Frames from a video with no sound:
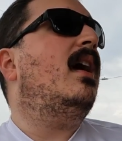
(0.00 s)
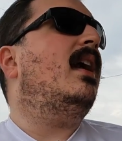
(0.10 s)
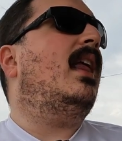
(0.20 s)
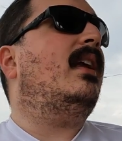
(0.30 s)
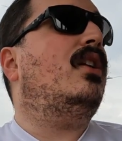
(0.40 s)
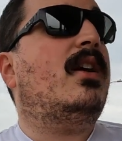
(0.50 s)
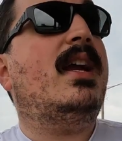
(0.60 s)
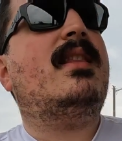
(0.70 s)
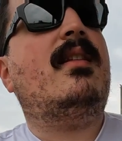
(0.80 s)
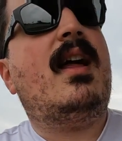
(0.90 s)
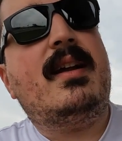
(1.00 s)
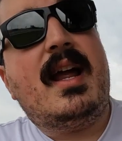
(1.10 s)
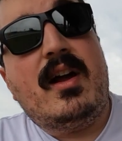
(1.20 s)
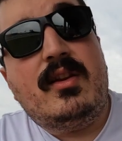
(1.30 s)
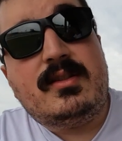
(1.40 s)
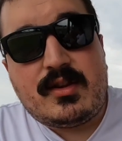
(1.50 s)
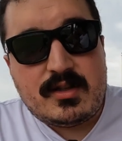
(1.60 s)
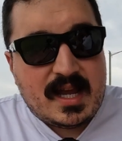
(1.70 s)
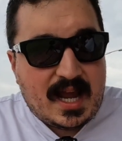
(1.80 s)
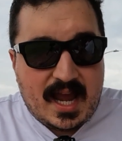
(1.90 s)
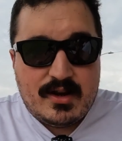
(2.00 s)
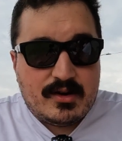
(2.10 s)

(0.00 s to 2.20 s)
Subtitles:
And like looking at the line now, it looks like there's like 8 or